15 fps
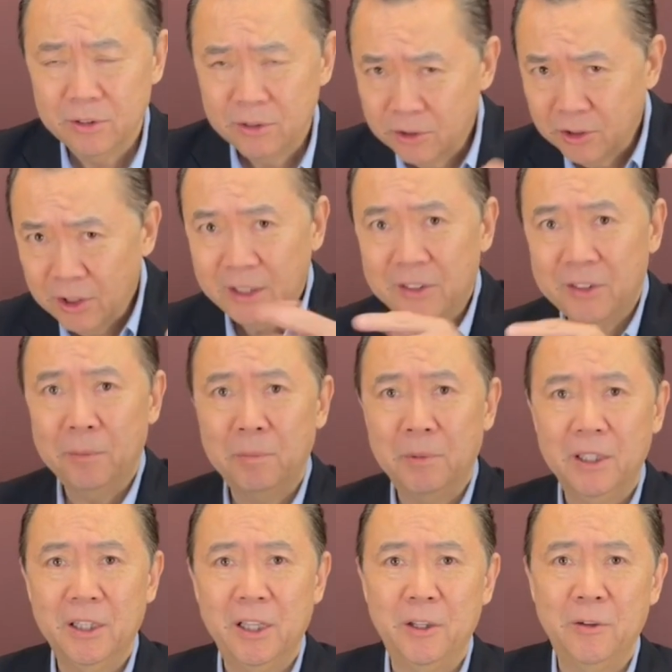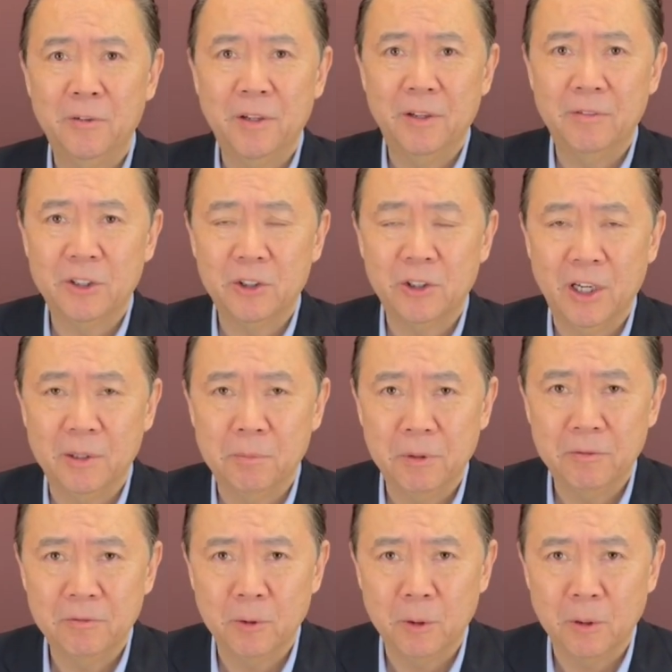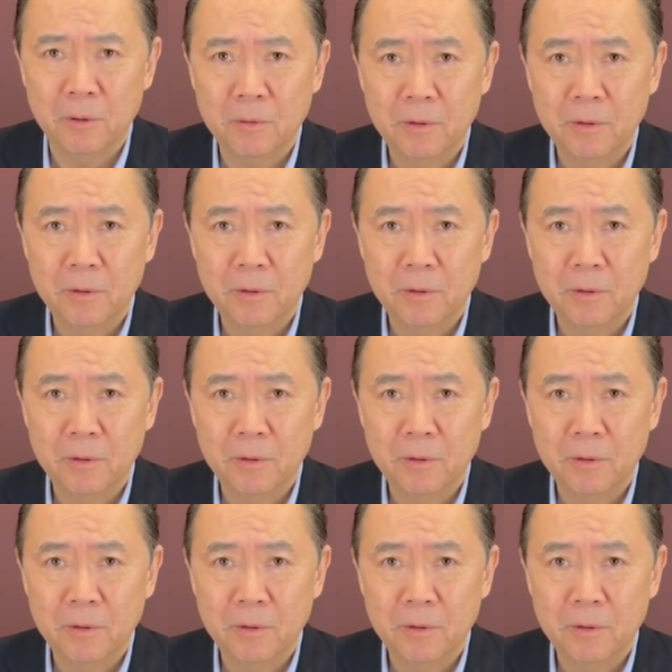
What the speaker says: Try something that you've never tried before.